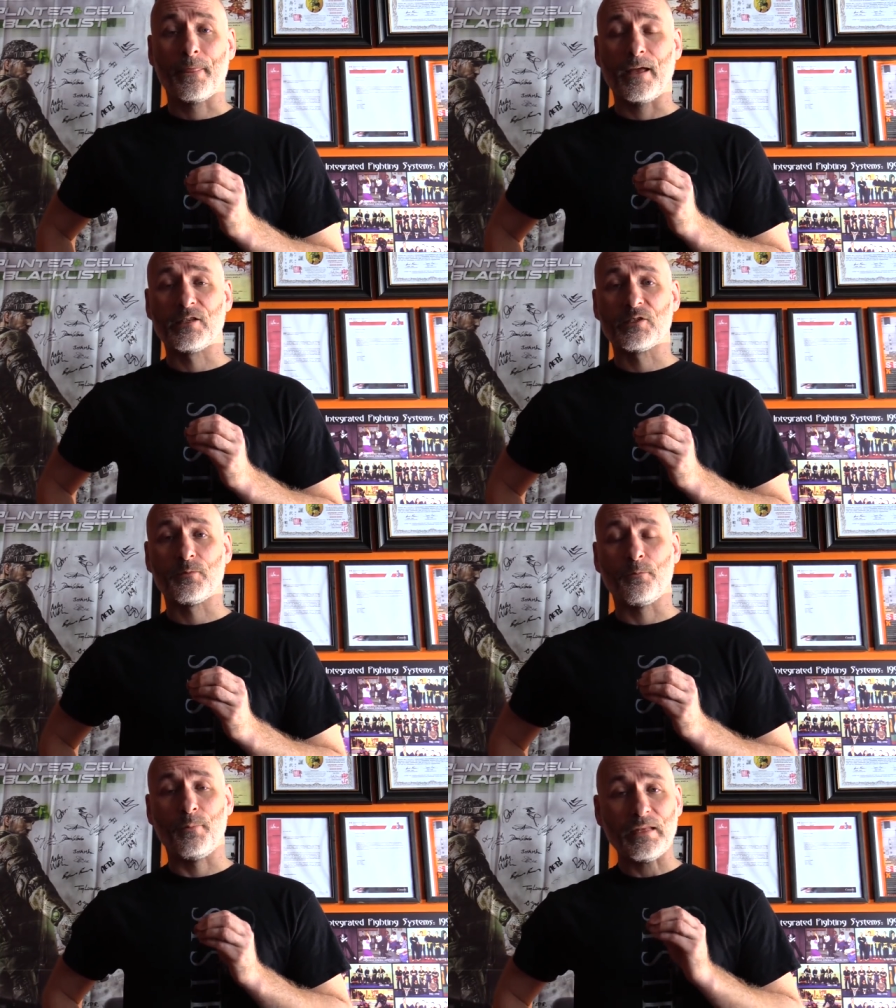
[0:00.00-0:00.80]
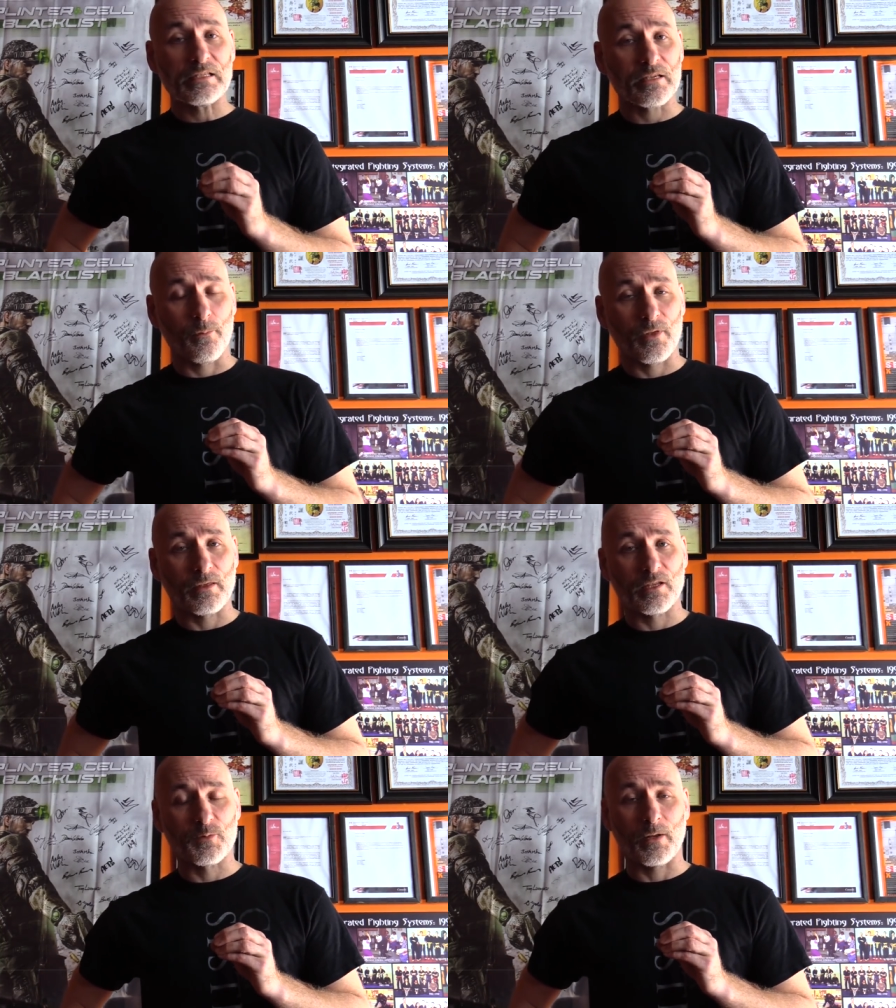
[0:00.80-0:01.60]
It's been something
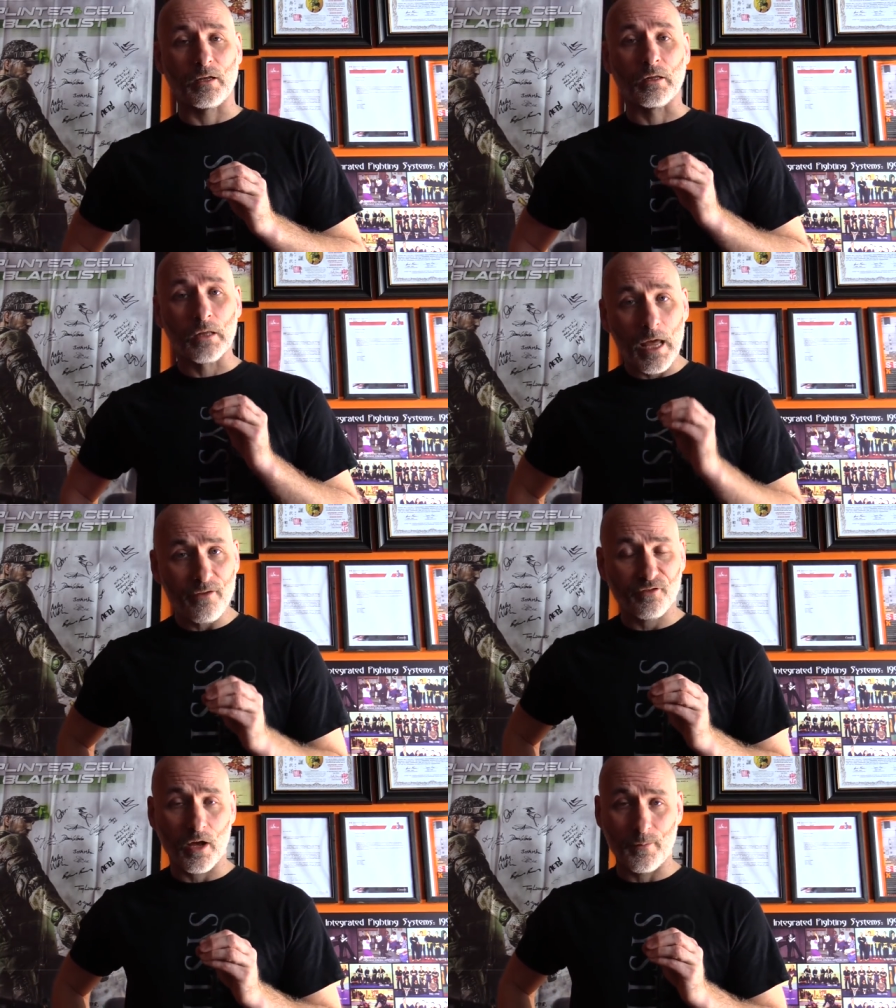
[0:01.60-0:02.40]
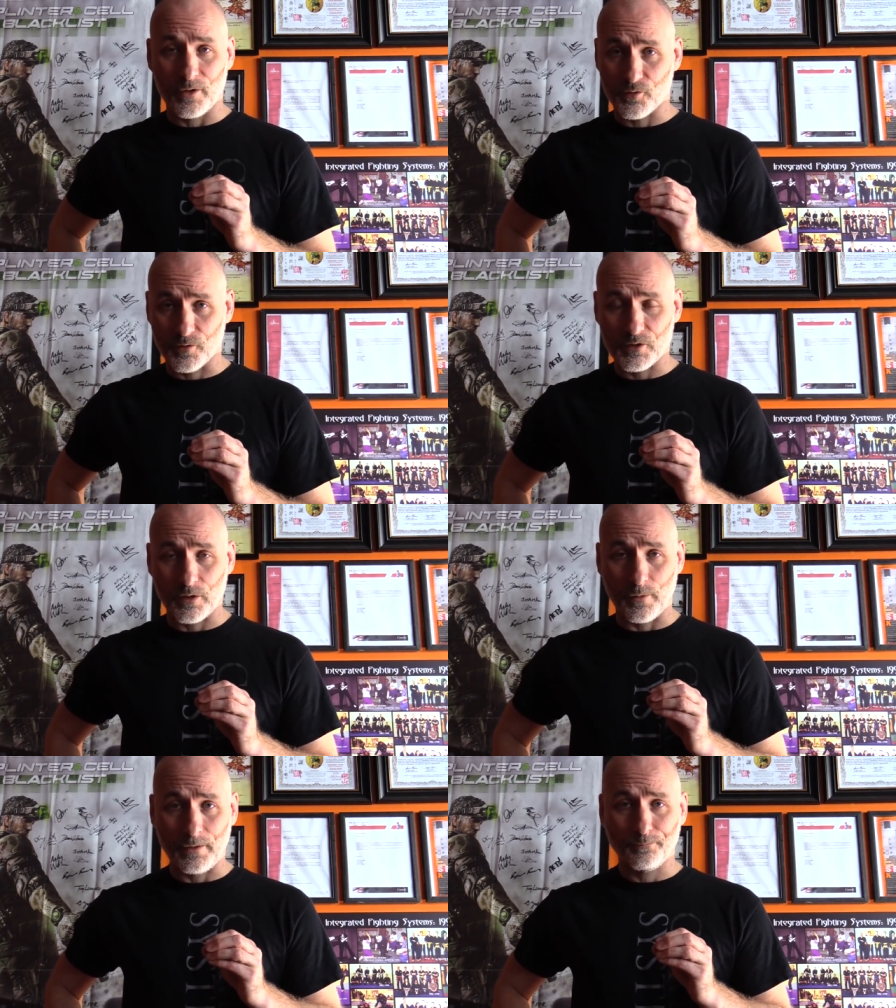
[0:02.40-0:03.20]
that's been a lifetime interest
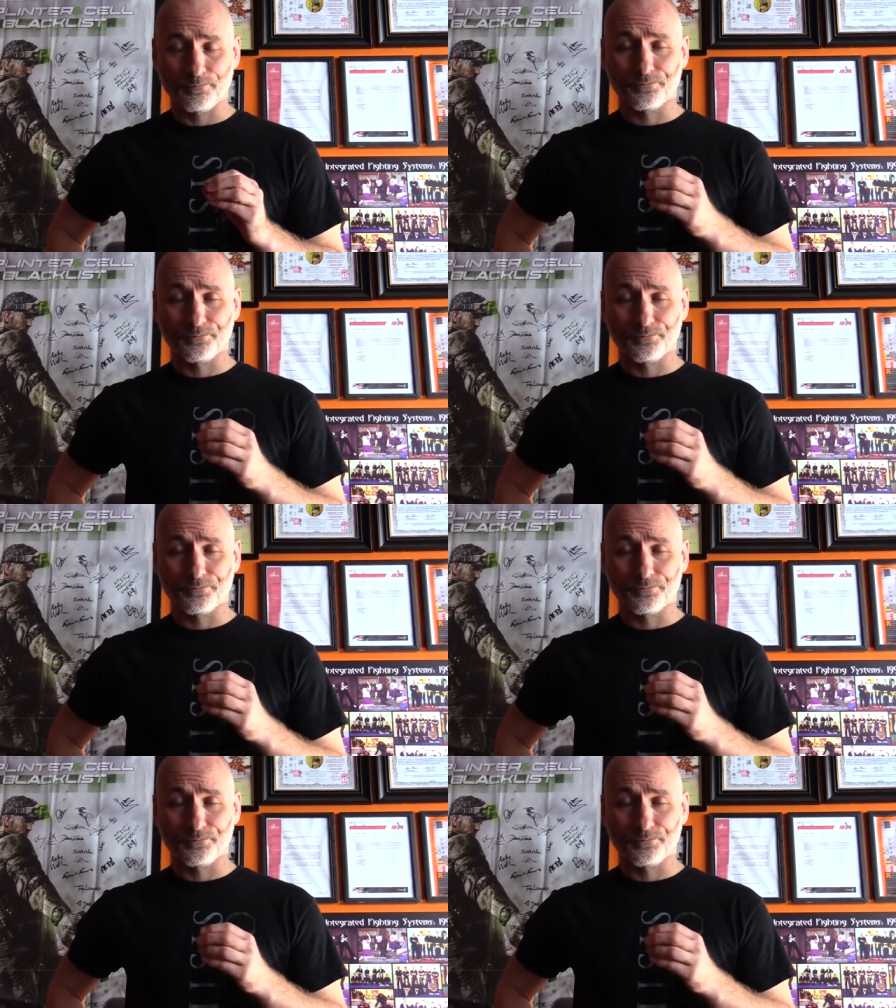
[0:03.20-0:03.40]
to me,